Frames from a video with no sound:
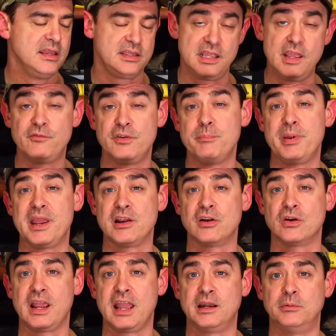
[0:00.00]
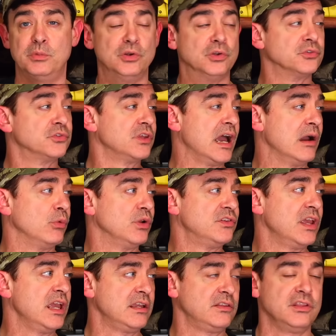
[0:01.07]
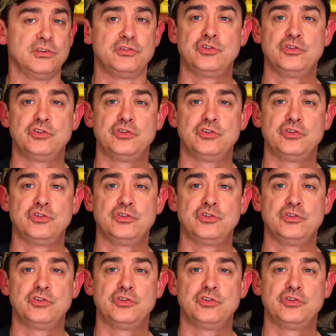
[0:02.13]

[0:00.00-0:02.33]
even bigger animals, I would take this